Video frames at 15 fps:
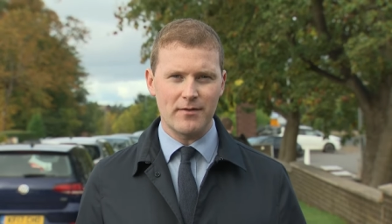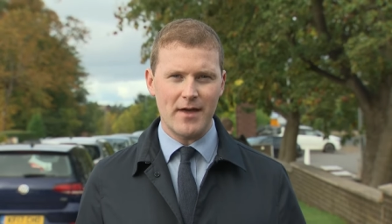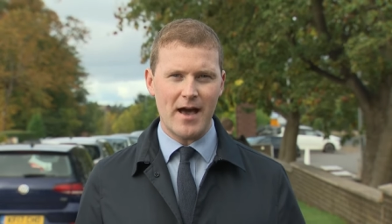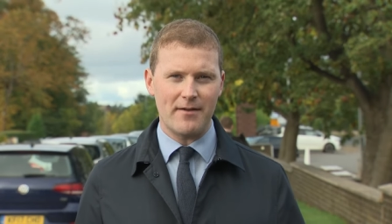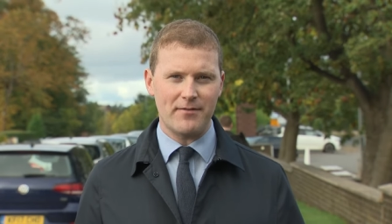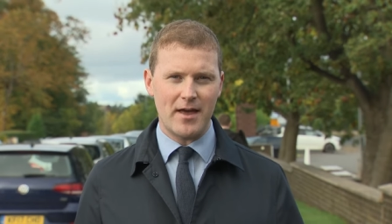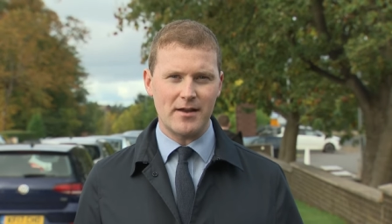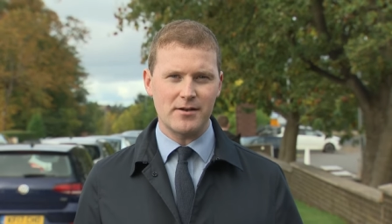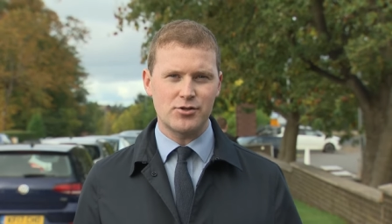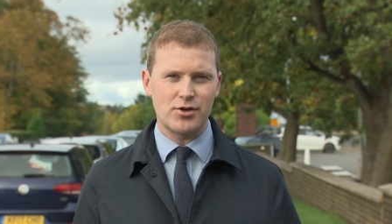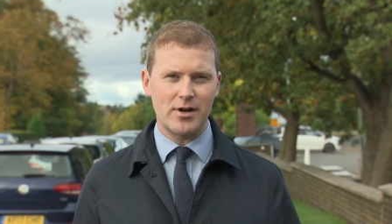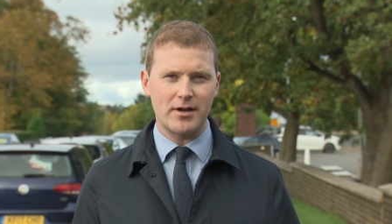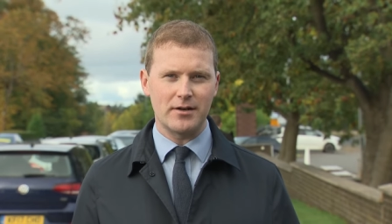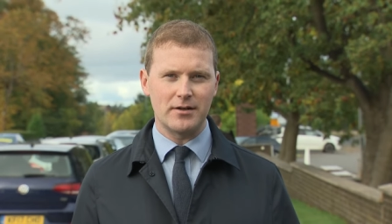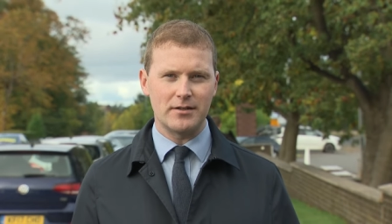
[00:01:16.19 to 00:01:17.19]
That then
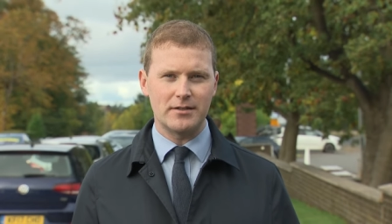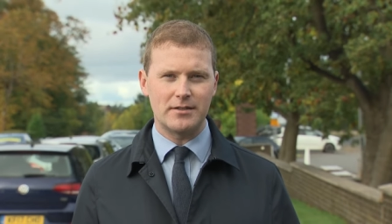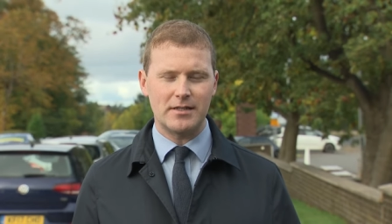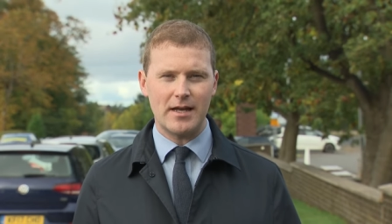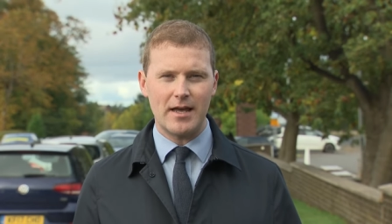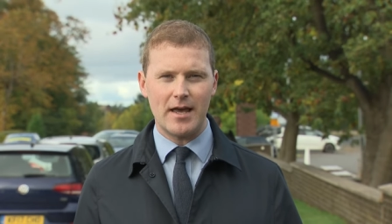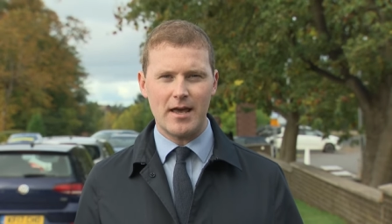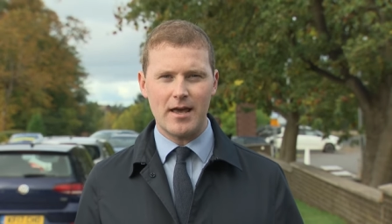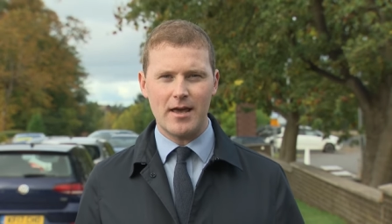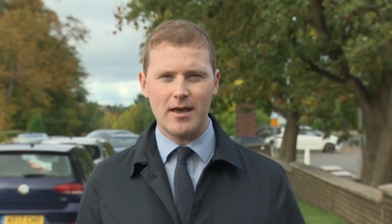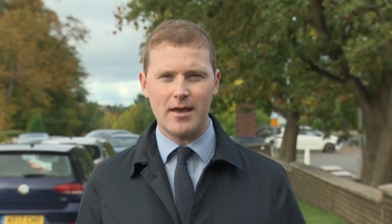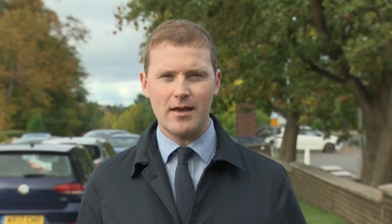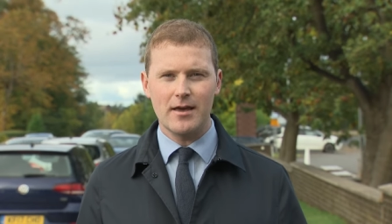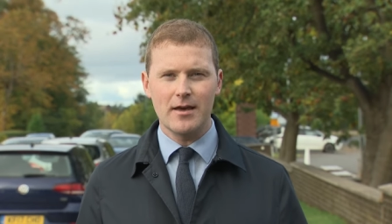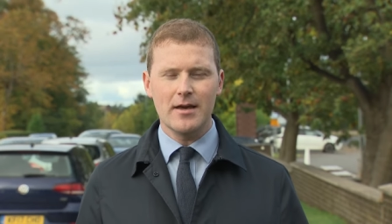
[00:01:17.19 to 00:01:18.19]
triggered
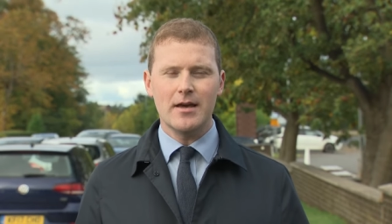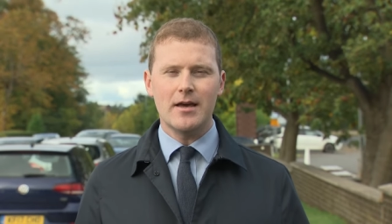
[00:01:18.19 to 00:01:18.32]
a